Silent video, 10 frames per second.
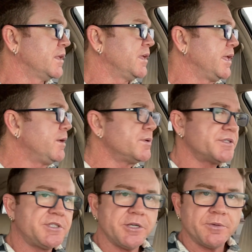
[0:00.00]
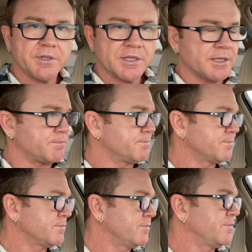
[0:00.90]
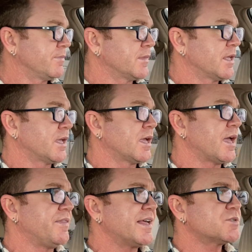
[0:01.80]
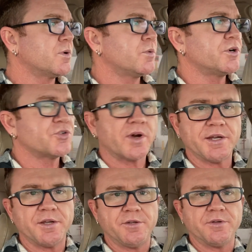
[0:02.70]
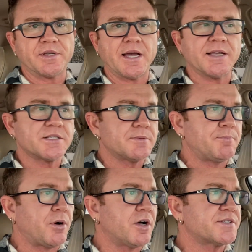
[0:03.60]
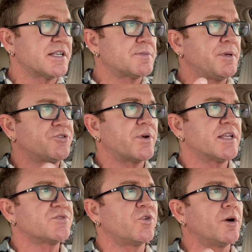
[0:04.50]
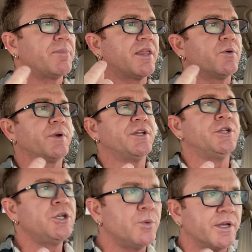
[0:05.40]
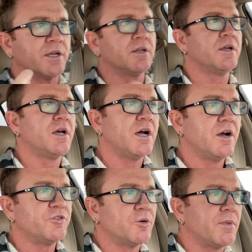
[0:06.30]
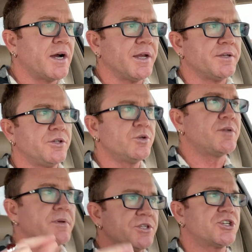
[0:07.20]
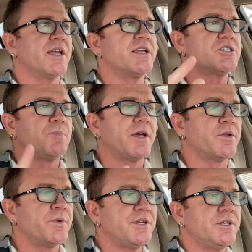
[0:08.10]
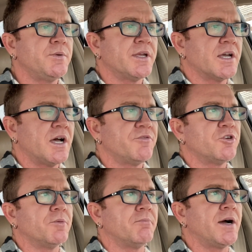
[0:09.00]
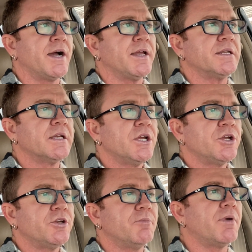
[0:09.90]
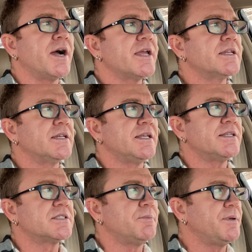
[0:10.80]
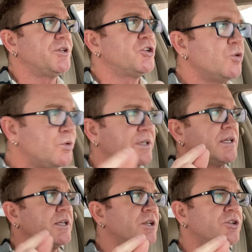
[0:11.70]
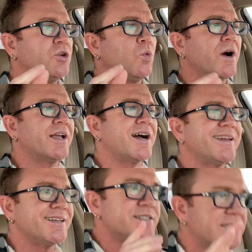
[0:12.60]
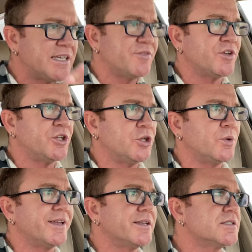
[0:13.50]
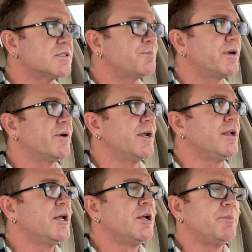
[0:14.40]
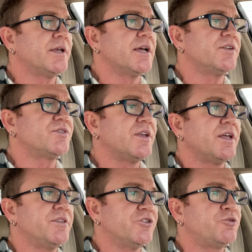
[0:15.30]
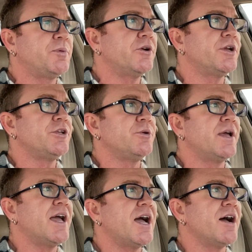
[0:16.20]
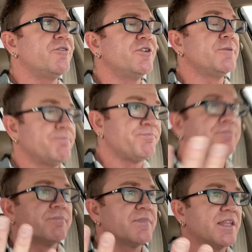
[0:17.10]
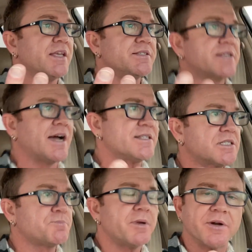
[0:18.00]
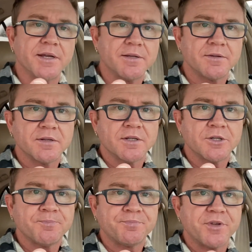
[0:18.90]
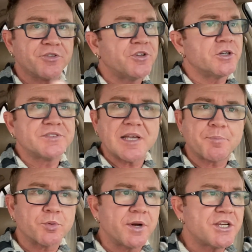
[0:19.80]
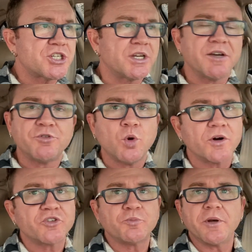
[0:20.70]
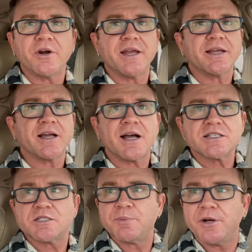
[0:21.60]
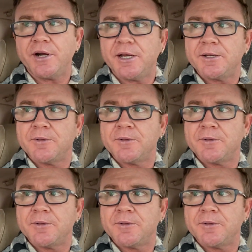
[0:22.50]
He was tuned in. And that's what we're trying to do, you guys. Paul says, be transformed by the renewing of your mind. You can be changed by the renewing of your mind. Your mind needs to be tuned in to what God has given you in spirit because the spirit you have is God's spirit. There's no separation of your spirit and God's spirit,